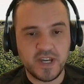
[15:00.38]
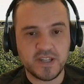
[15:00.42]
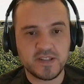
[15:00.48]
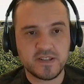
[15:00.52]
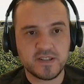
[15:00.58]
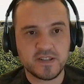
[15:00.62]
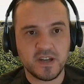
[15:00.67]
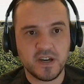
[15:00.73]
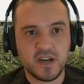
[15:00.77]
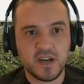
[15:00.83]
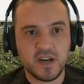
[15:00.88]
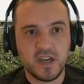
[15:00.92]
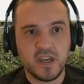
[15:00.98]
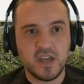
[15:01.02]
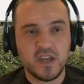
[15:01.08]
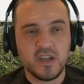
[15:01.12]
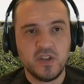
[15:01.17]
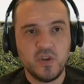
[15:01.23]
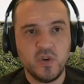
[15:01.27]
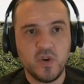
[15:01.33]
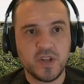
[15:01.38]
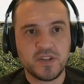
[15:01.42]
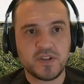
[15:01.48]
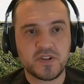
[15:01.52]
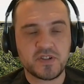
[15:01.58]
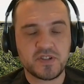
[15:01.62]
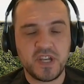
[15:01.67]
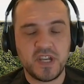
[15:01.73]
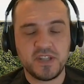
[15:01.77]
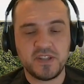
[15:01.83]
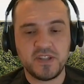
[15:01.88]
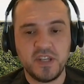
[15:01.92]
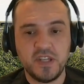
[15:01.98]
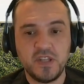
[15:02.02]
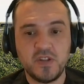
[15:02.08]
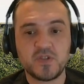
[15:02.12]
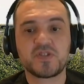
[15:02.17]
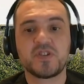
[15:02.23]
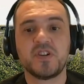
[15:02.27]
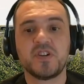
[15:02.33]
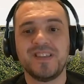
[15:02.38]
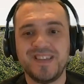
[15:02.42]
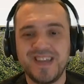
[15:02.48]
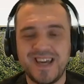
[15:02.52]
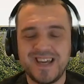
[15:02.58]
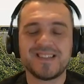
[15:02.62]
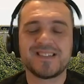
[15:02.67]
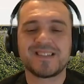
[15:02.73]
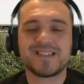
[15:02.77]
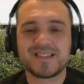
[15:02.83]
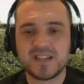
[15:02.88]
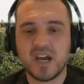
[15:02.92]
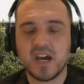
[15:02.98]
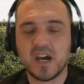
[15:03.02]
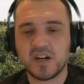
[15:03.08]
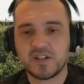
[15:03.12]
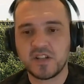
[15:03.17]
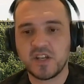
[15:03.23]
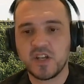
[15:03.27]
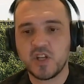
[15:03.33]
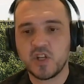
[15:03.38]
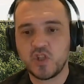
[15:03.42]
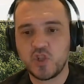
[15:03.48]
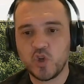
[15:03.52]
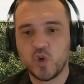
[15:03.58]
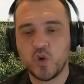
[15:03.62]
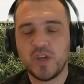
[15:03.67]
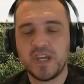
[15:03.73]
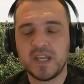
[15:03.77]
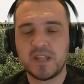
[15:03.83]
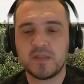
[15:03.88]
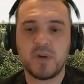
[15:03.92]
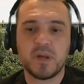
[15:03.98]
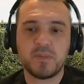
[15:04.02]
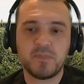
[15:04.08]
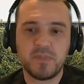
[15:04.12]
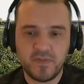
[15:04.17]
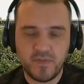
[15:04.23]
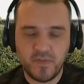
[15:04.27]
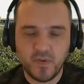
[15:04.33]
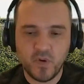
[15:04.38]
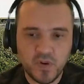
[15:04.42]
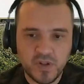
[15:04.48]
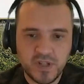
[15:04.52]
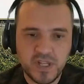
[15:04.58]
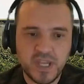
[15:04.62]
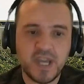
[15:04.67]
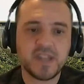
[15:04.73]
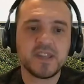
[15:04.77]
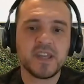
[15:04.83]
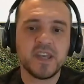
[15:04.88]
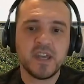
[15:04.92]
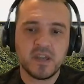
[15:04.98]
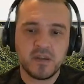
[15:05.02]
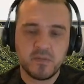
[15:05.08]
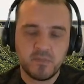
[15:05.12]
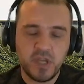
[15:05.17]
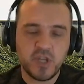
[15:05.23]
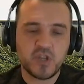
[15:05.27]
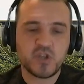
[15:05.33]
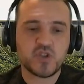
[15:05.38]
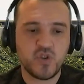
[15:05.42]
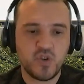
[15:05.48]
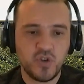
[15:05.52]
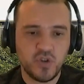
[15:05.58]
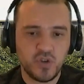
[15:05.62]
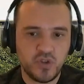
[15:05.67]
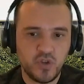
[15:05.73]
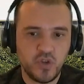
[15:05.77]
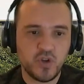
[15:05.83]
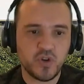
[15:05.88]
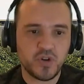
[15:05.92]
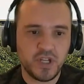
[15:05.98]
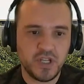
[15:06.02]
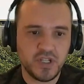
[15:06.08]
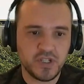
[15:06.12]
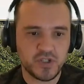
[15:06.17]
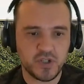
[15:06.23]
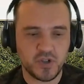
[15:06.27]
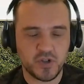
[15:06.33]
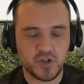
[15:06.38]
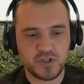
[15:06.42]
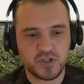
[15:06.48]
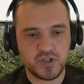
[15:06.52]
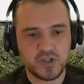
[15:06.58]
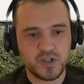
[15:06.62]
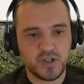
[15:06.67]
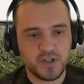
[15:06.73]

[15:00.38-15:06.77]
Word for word: that uh, you understand the industry, then start doing it. But before that, make sure you do your research.